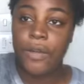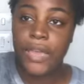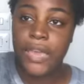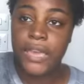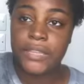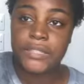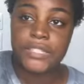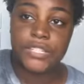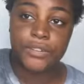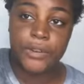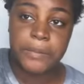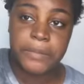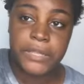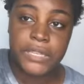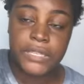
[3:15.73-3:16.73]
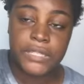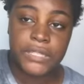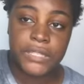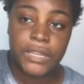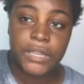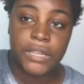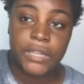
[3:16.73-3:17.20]
hand to grip this
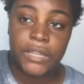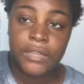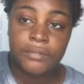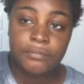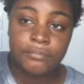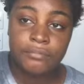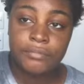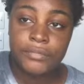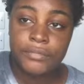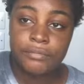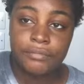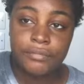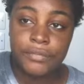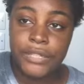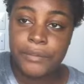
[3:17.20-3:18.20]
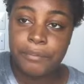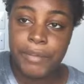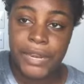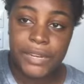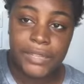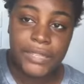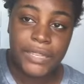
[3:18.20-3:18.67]
with
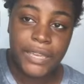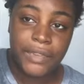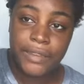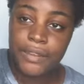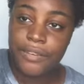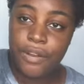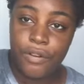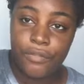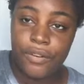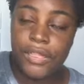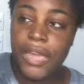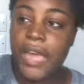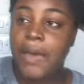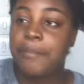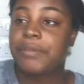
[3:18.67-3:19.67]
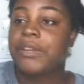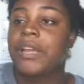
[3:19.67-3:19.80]
barely any overlap.